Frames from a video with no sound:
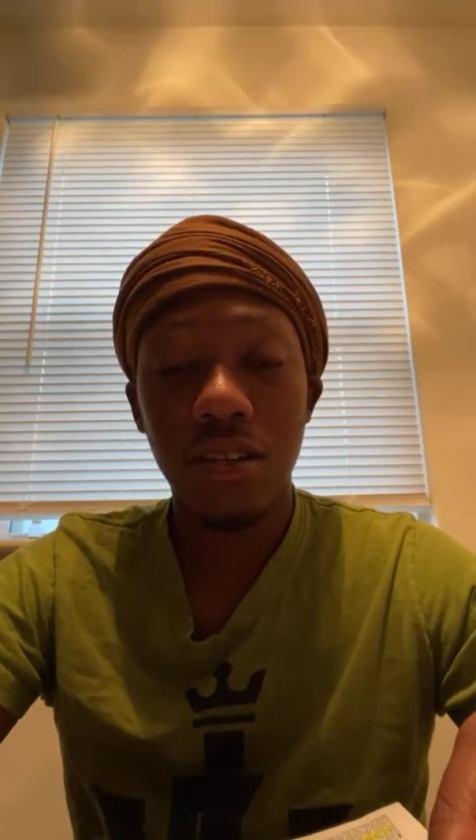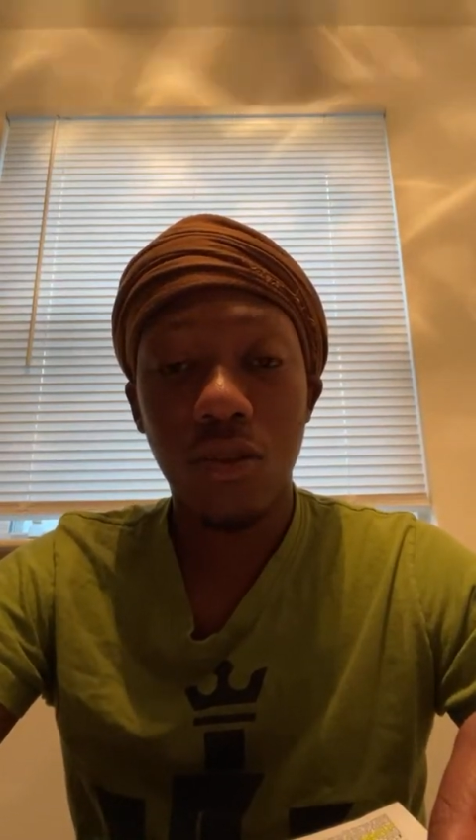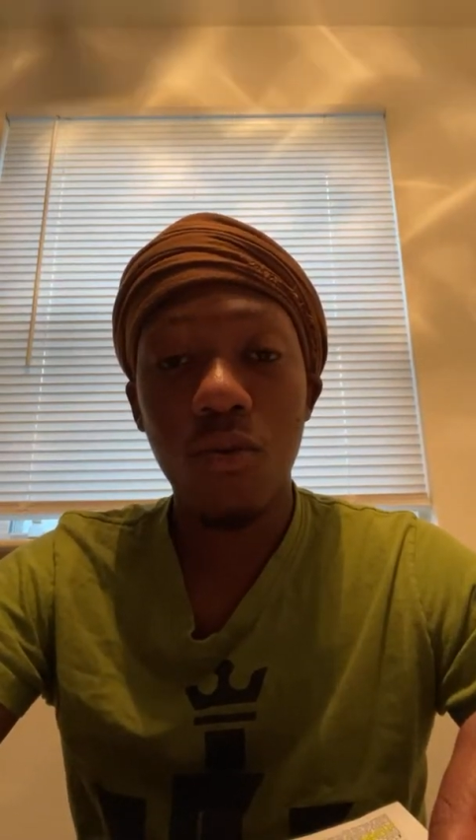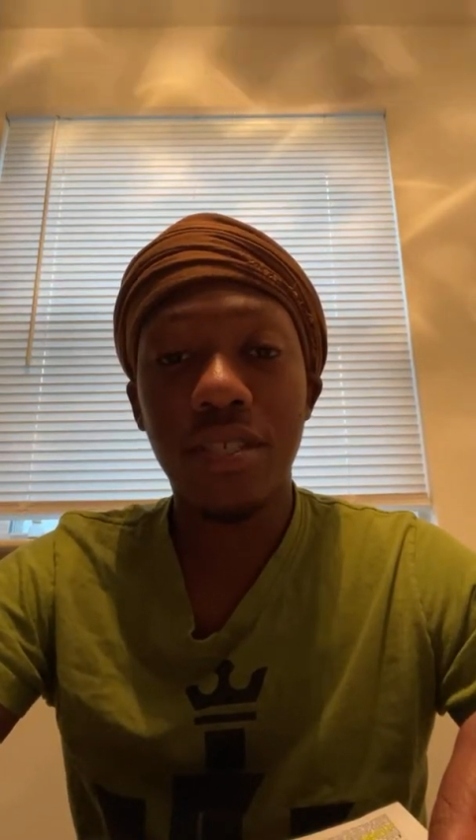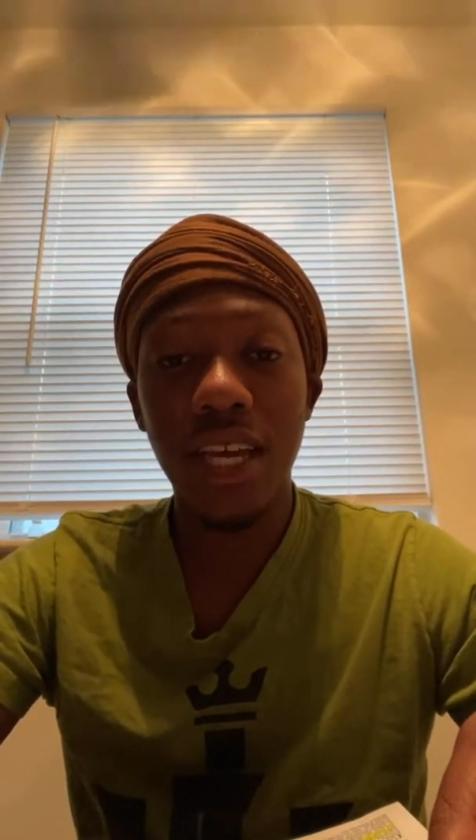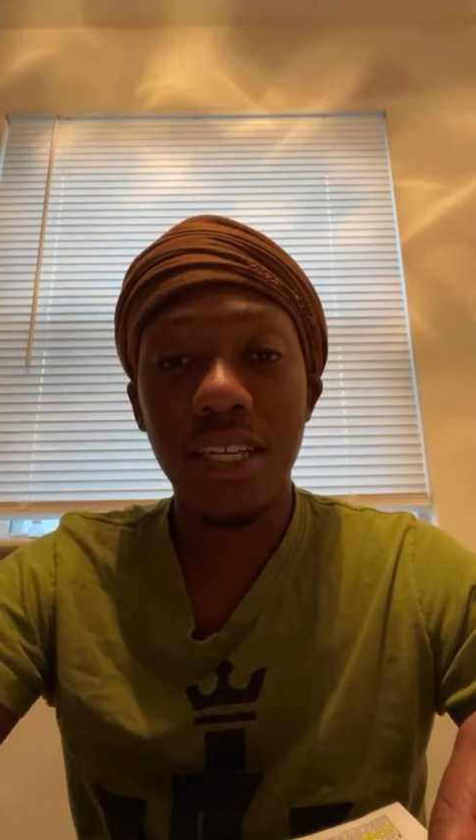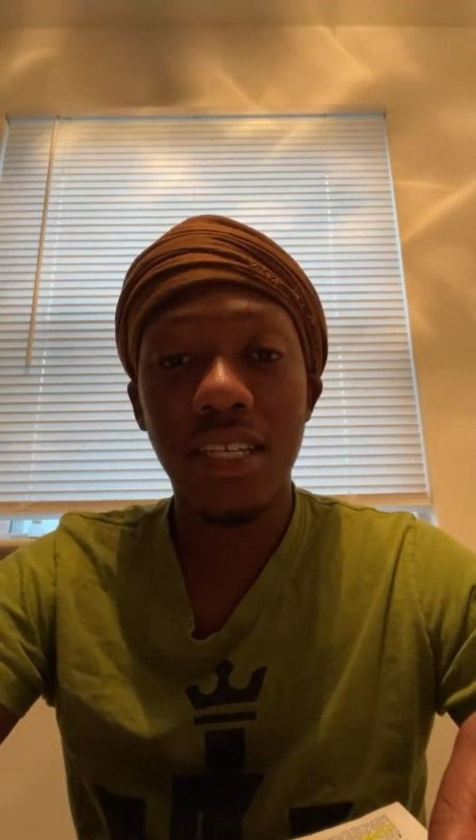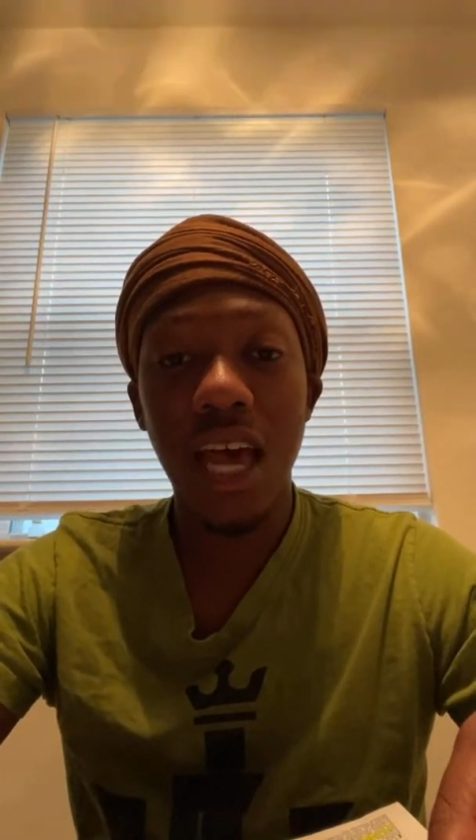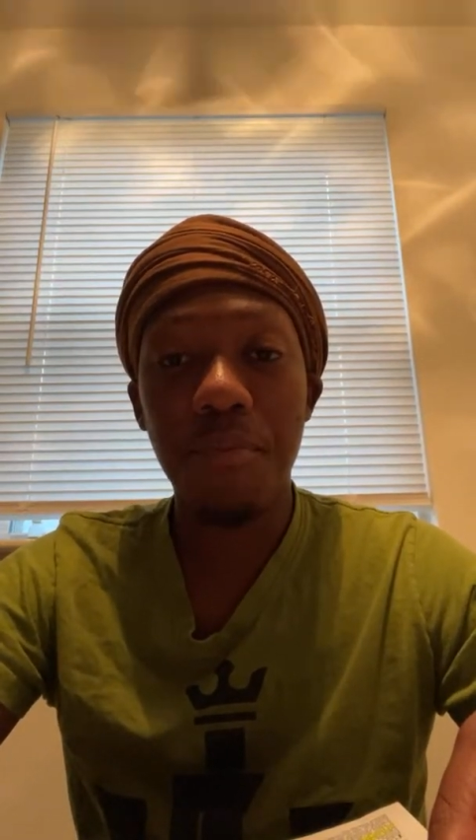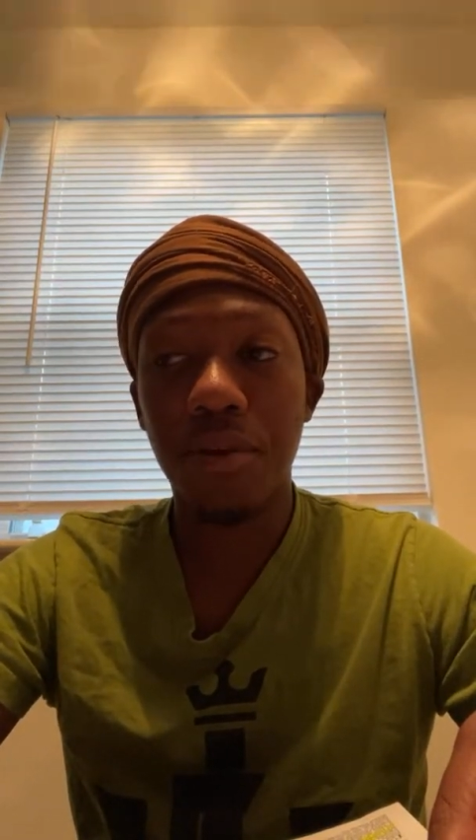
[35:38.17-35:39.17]
Those things is
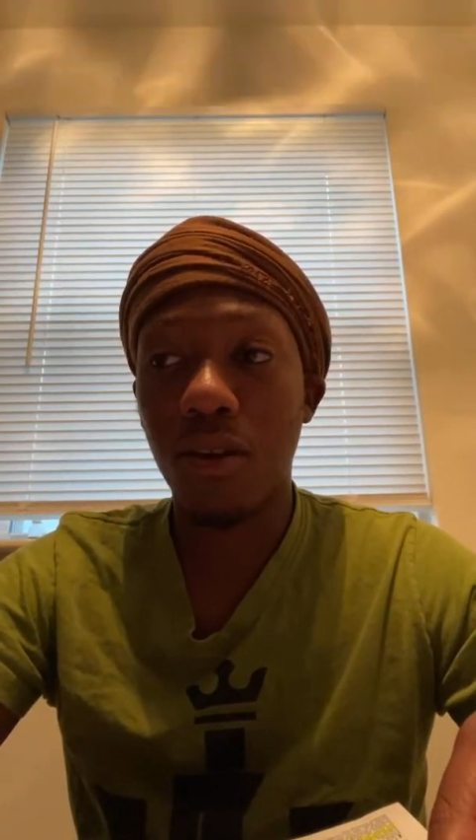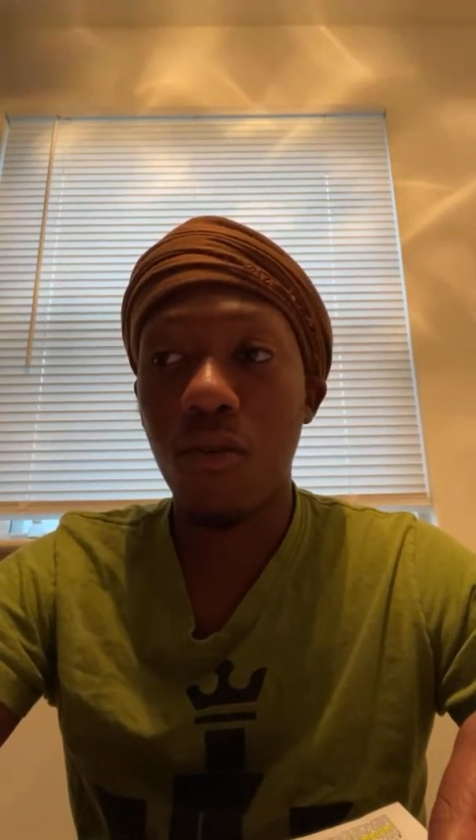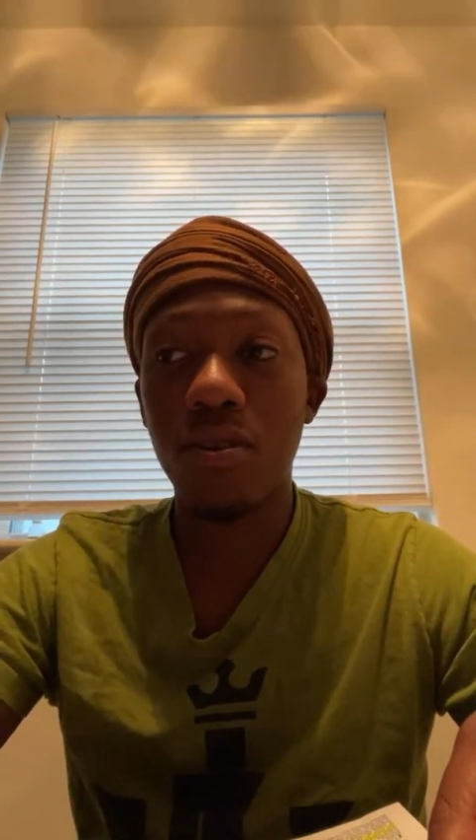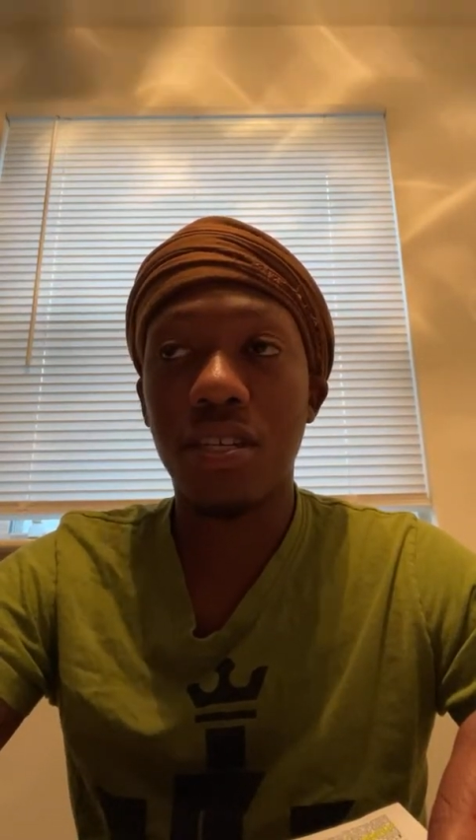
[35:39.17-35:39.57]
happening. Going